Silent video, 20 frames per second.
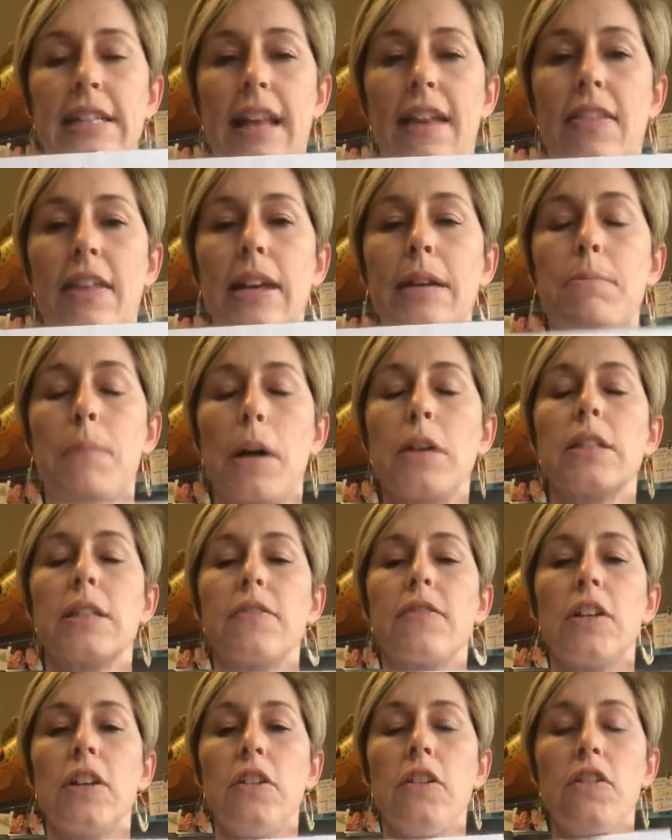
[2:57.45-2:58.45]
I think most
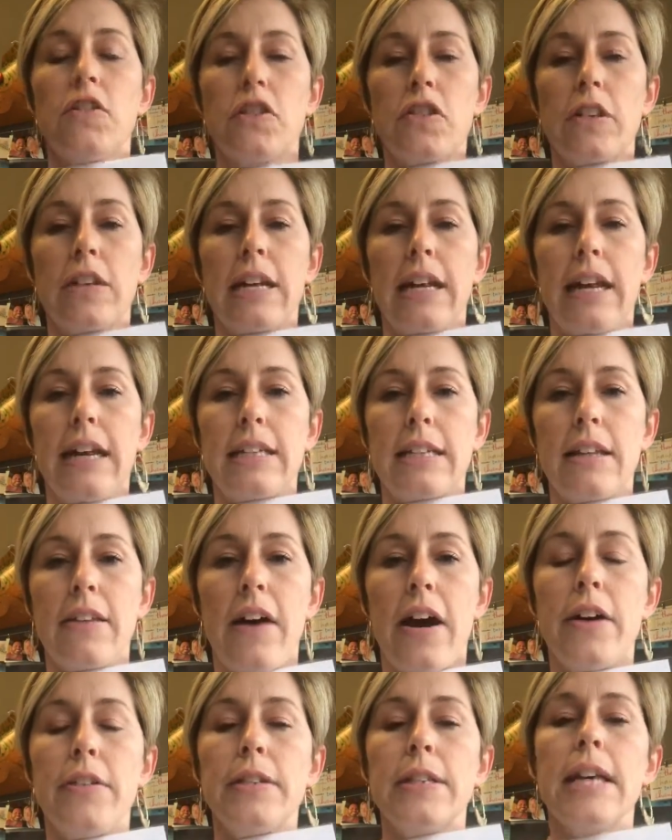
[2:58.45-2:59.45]
of you usually get to
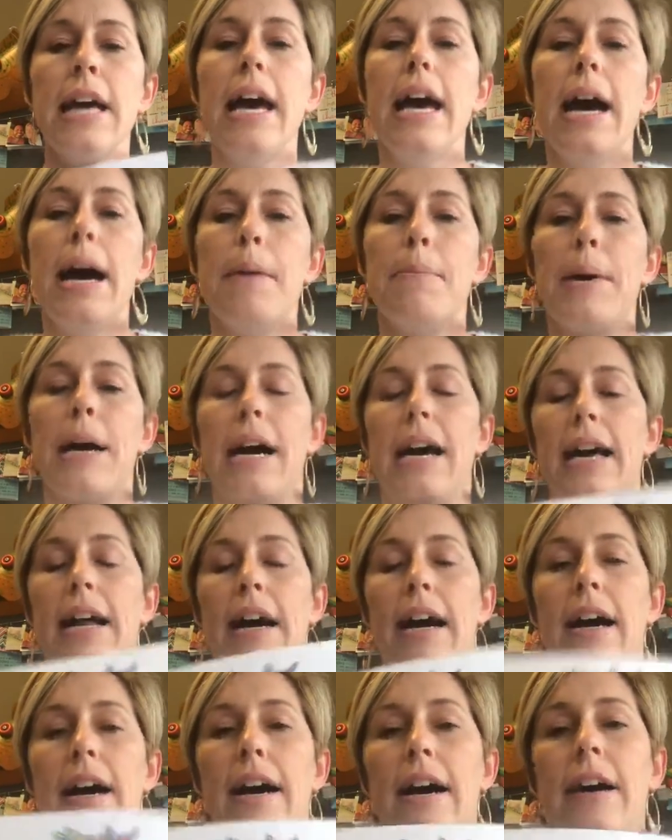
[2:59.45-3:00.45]
those, but
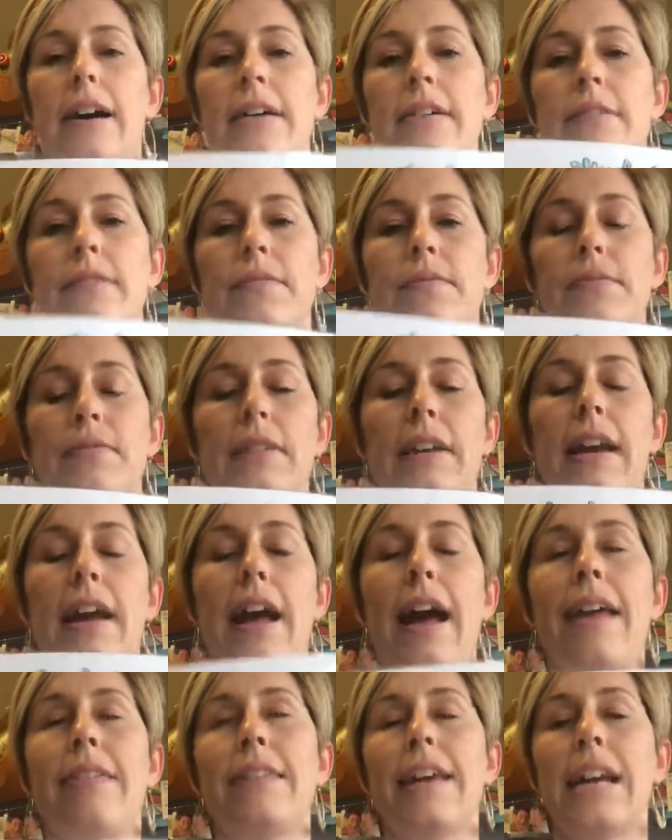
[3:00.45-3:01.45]

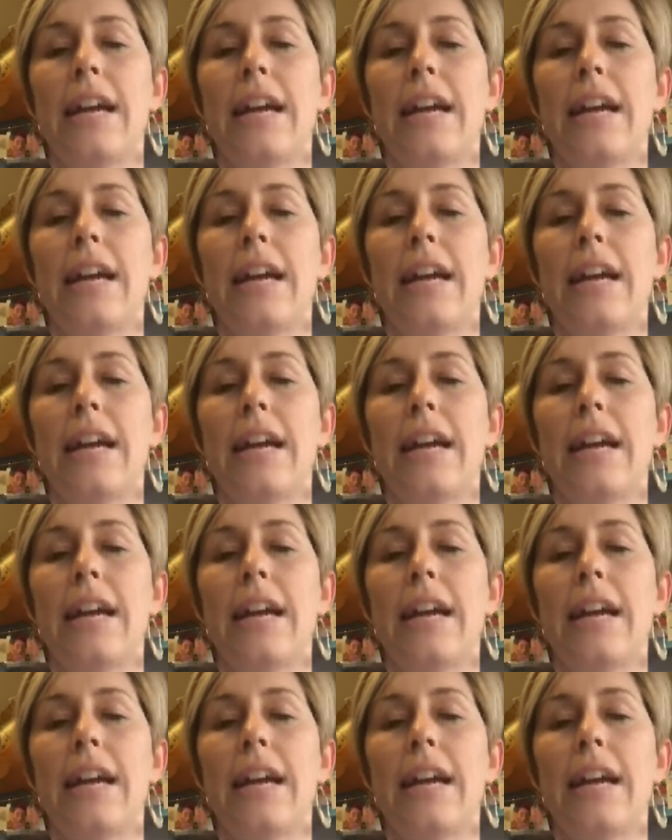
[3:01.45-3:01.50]
I think